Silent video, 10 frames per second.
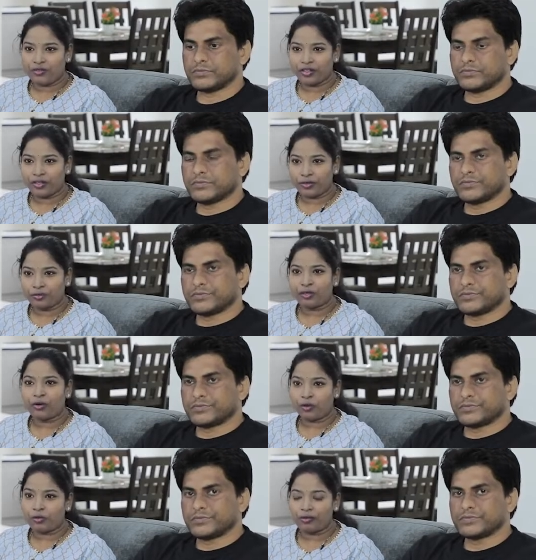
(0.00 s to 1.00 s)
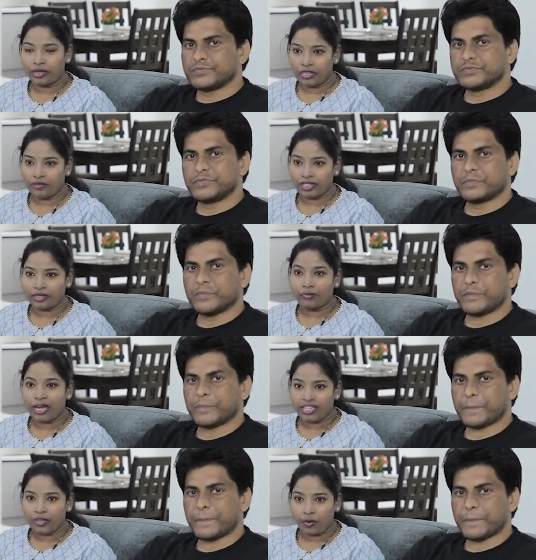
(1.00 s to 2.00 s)
Speaker 1: wanted to be home with
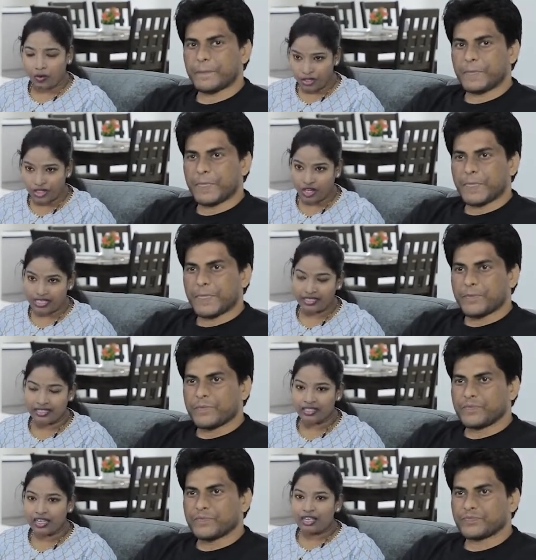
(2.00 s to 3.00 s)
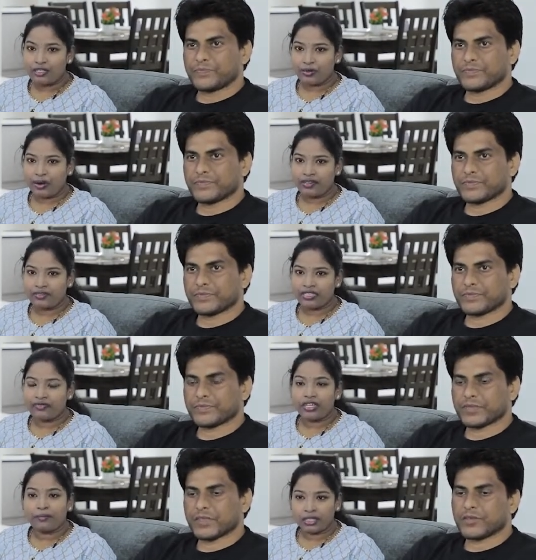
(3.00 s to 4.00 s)
my own choices, so I was
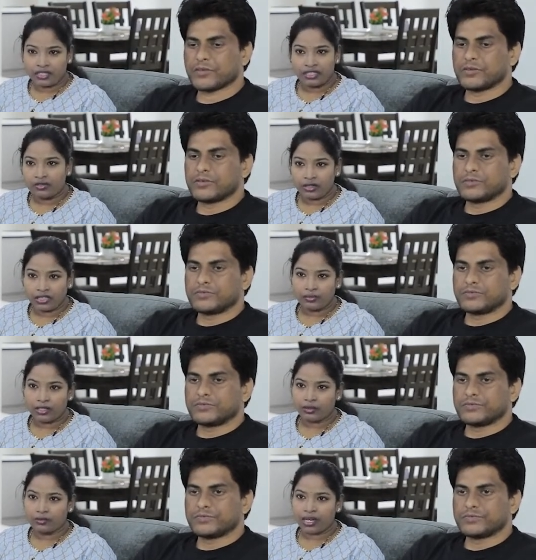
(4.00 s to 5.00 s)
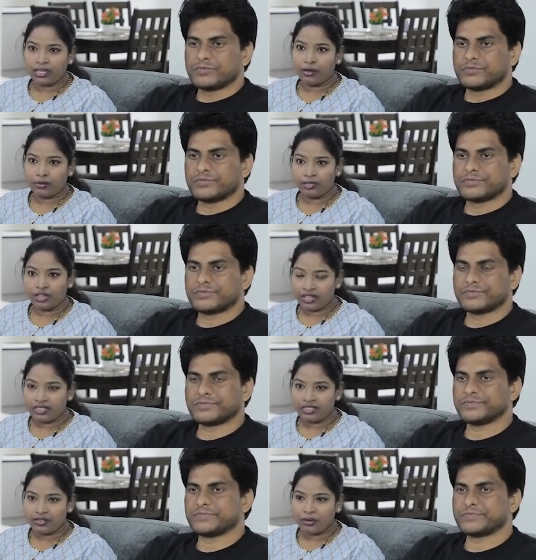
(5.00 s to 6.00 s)
very particular about my home
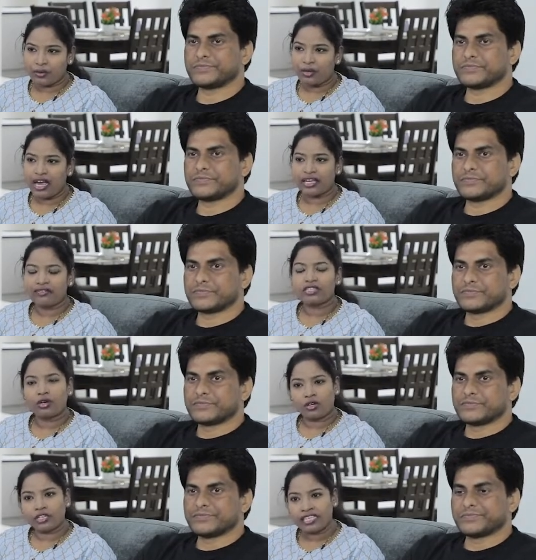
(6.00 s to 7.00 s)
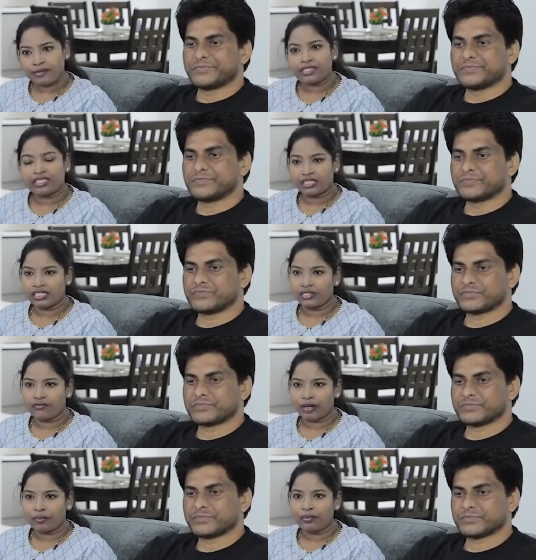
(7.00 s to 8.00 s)
choices. So I was keep searching
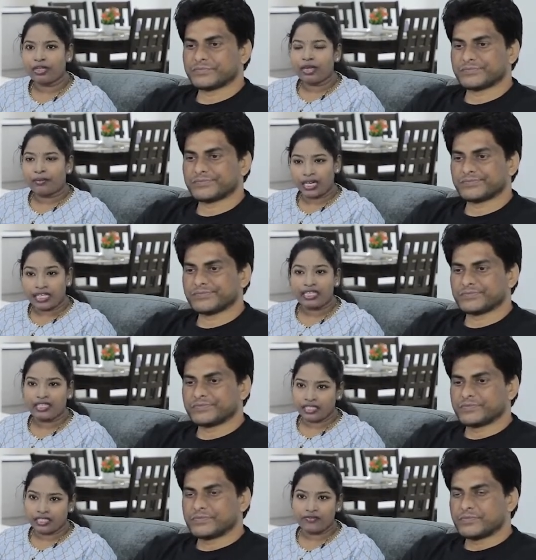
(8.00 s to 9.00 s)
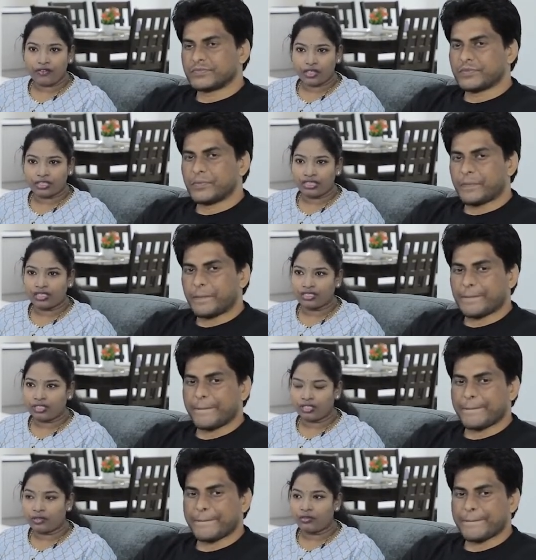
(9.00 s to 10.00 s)
from many years for
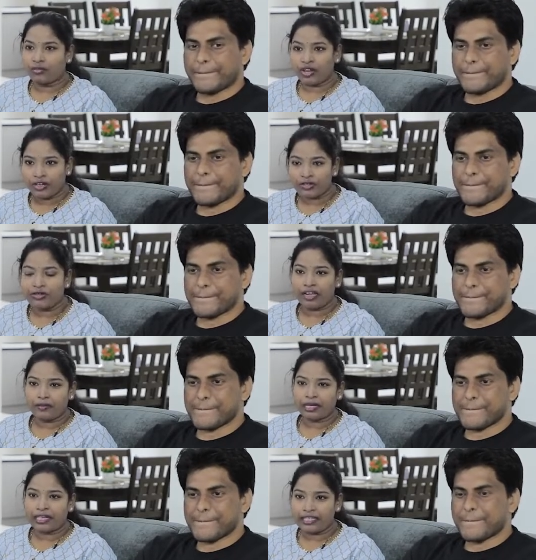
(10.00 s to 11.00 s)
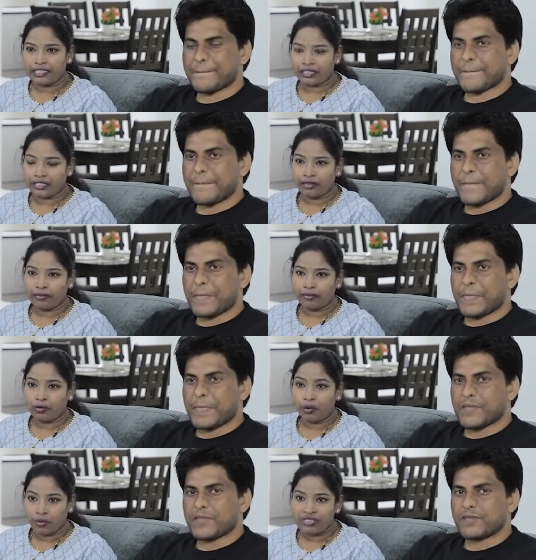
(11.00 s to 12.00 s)
the where should I buy
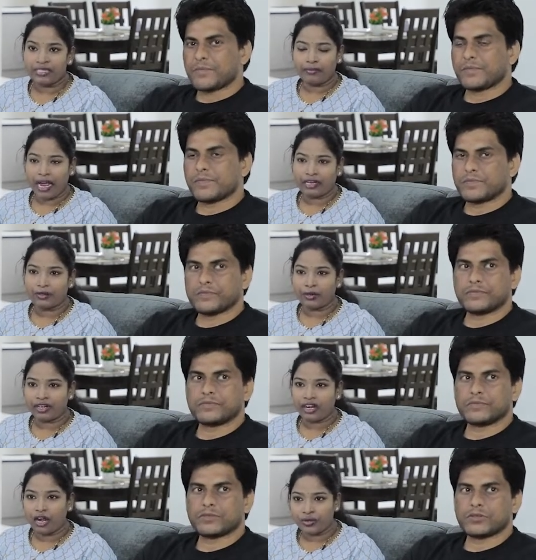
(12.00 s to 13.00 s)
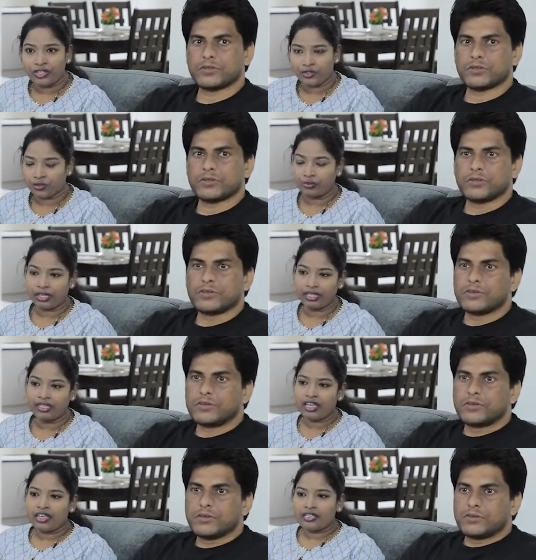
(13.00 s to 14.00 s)
homes in Bangalore and how it should be.
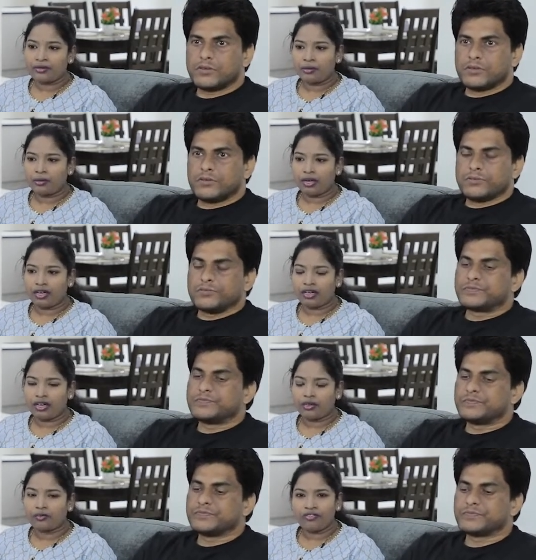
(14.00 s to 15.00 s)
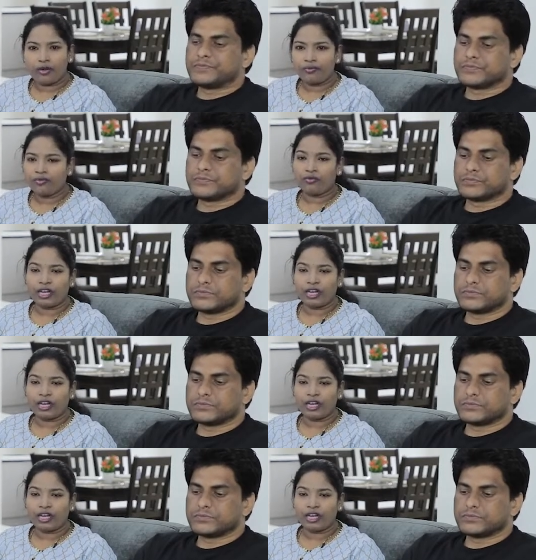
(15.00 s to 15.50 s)
So from